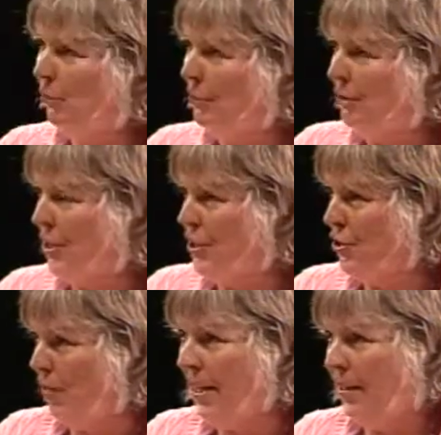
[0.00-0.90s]
we try to
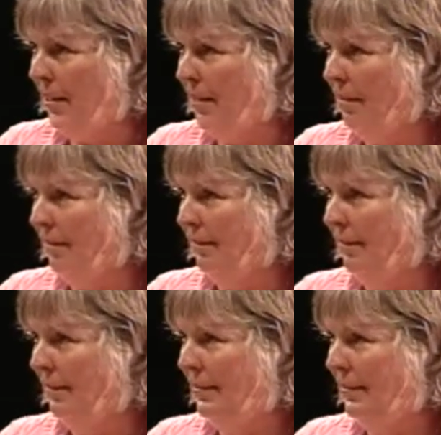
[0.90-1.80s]
strengthen
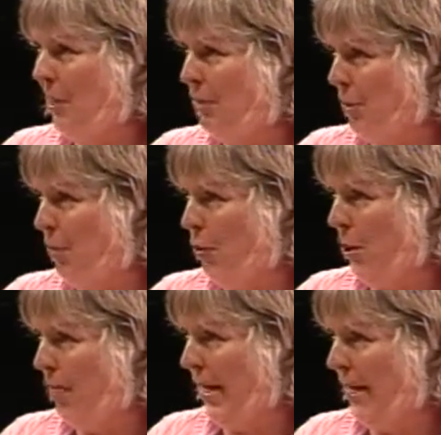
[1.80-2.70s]
to help support
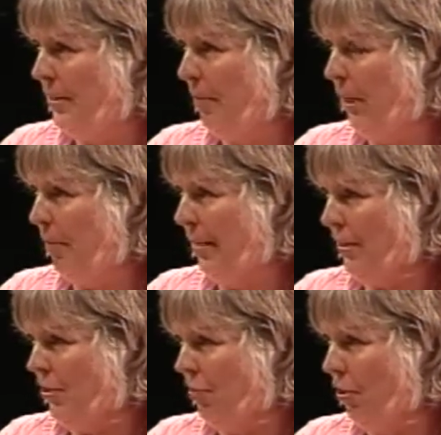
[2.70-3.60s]
our back, to make our
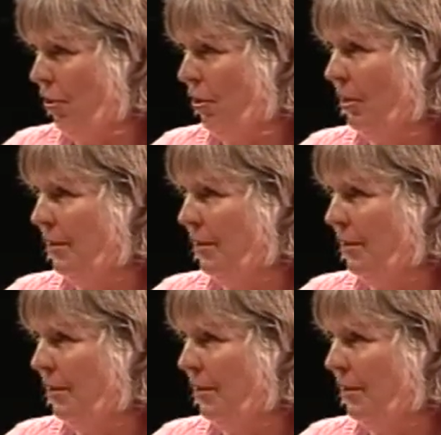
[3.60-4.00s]
back stronger?